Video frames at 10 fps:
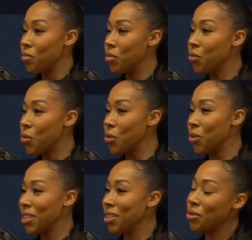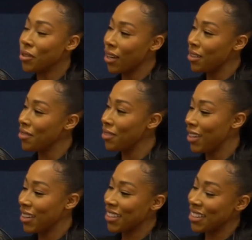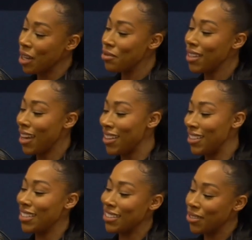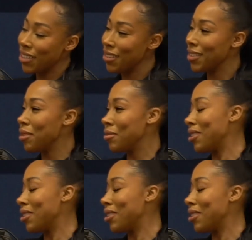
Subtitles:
Before it all kind of like, that was the heydays, it all kind of came